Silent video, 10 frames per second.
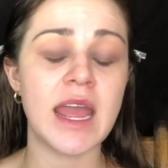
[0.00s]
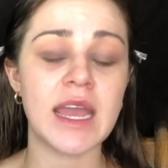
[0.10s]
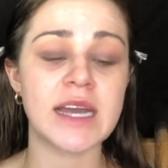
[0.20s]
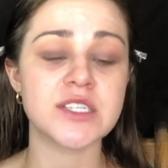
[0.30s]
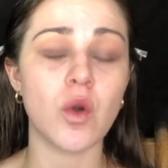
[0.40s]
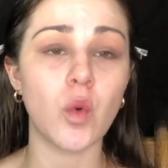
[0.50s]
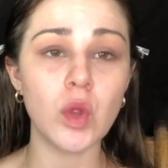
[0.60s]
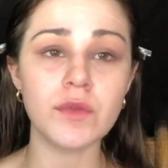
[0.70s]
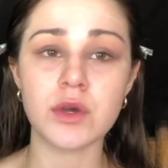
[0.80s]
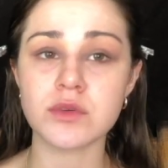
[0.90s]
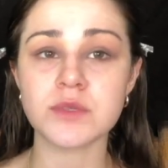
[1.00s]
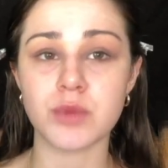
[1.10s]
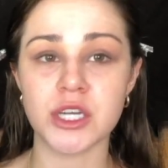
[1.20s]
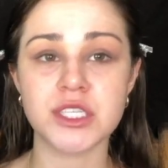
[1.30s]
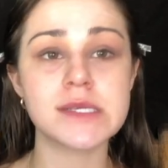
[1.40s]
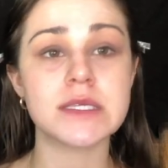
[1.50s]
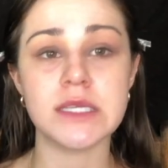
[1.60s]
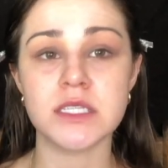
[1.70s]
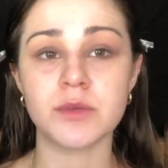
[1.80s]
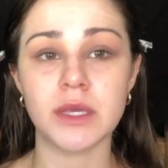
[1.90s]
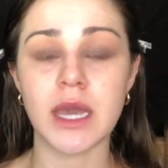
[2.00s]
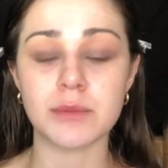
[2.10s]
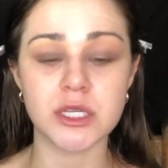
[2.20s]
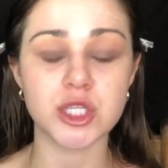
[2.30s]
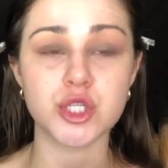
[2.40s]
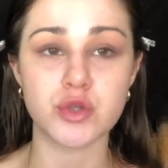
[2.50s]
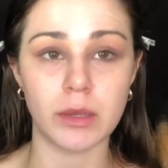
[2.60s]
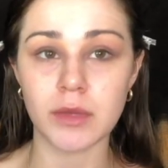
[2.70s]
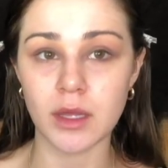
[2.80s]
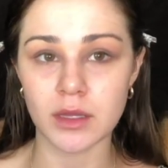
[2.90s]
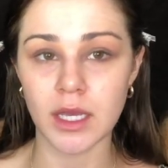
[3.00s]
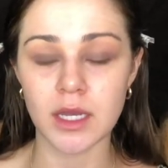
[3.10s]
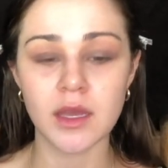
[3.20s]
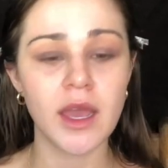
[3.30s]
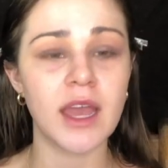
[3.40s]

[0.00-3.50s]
and all of those brushes need to be kept extremely clean.